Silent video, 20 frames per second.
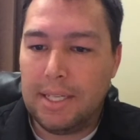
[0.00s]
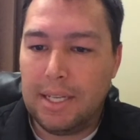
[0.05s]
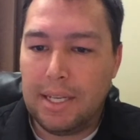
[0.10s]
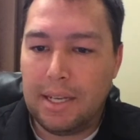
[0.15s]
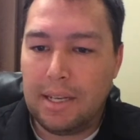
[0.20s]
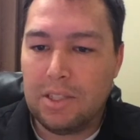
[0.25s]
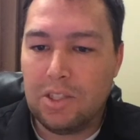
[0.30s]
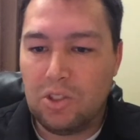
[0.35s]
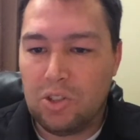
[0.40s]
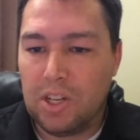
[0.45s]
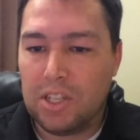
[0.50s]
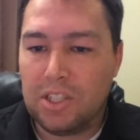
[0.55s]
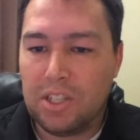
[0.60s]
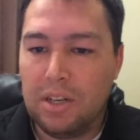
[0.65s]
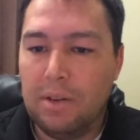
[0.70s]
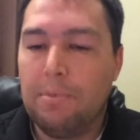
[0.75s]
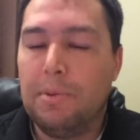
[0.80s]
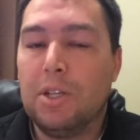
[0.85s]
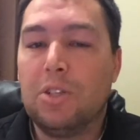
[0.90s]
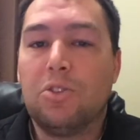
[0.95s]
construction
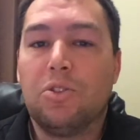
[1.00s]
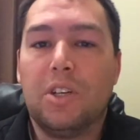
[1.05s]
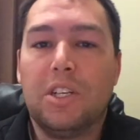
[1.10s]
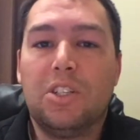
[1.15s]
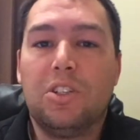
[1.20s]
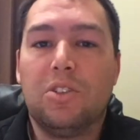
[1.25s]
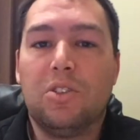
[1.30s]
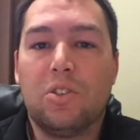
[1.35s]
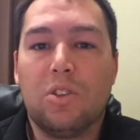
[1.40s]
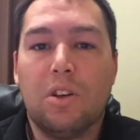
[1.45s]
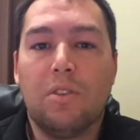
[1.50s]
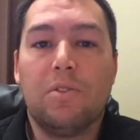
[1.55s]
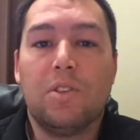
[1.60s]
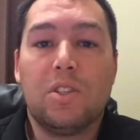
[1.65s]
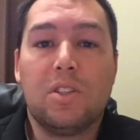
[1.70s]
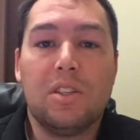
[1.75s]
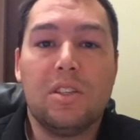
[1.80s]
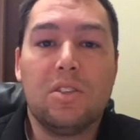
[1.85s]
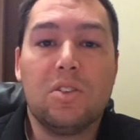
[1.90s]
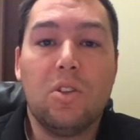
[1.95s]
administration
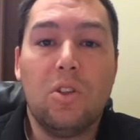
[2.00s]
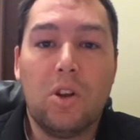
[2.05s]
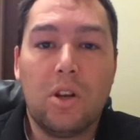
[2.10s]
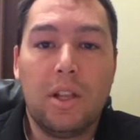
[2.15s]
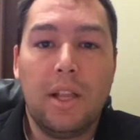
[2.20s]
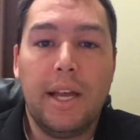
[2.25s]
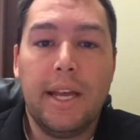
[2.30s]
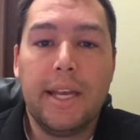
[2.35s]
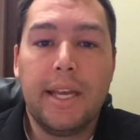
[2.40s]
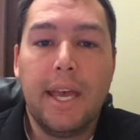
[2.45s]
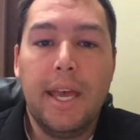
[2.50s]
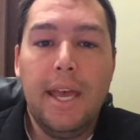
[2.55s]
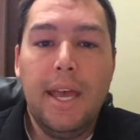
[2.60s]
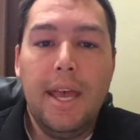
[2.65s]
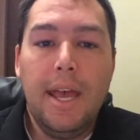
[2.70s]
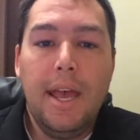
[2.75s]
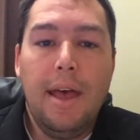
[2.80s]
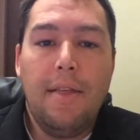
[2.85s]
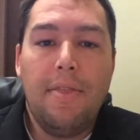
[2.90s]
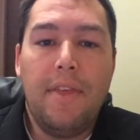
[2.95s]
services look like.
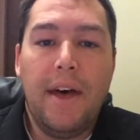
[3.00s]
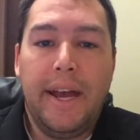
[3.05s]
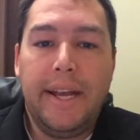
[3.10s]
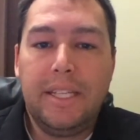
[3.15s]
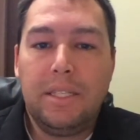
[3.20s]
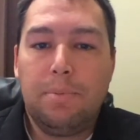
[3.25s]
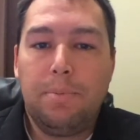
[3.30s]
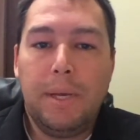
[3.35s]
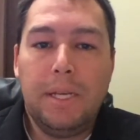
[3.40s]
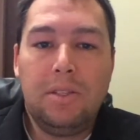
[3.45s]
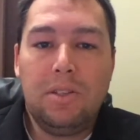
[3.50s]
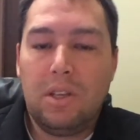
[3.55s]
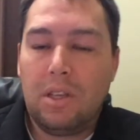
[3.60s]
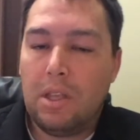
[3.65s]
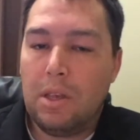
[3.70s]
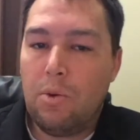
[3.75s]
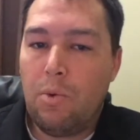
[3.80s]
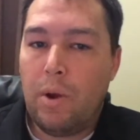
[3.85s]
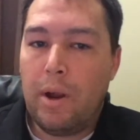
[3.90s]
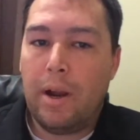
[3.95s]
That's
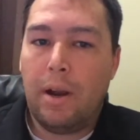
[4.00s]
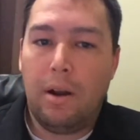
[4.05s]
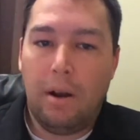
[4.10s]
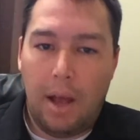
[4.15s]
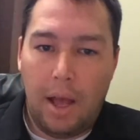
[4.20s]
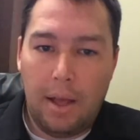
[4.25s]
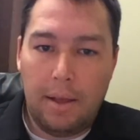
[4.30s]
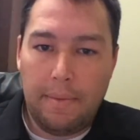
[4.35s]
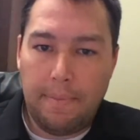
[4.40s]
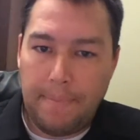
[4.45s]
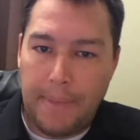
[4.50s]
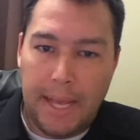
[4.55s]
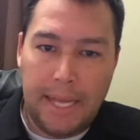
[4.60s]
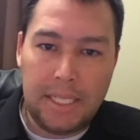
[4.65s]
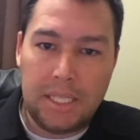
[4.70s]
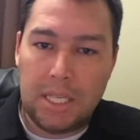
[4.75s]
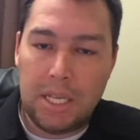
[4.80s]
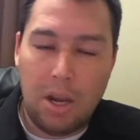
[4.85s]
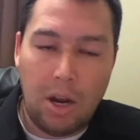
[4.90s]
basically where, as the